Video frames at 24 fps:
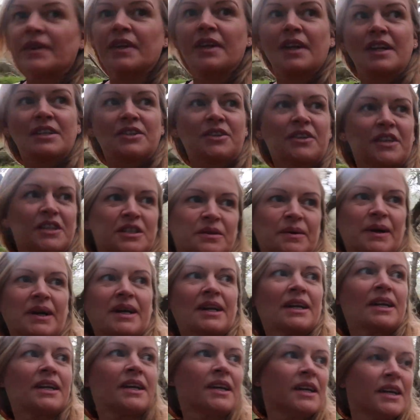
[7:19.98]
Let's go this way.
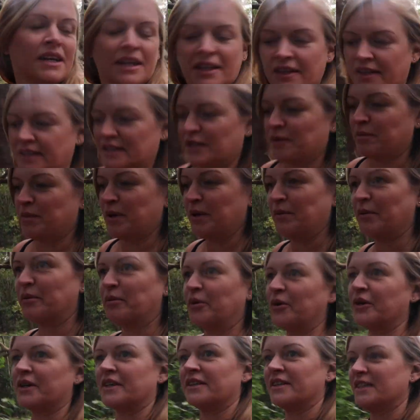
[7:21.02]
There's some people
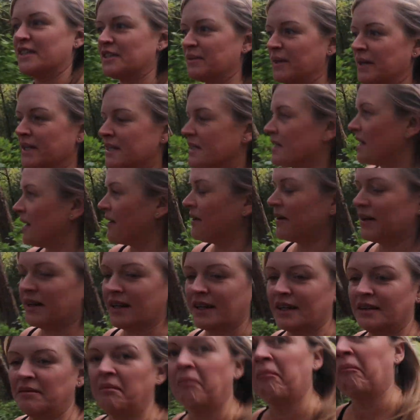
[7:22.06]
walking this way, so
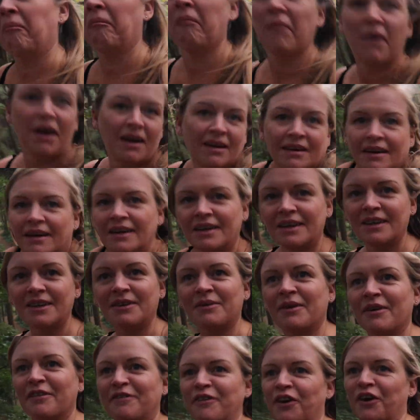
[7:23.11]

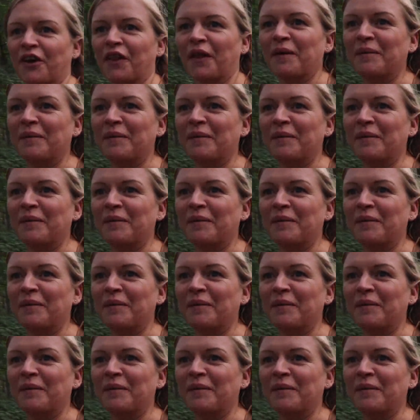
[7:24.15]
we'll follow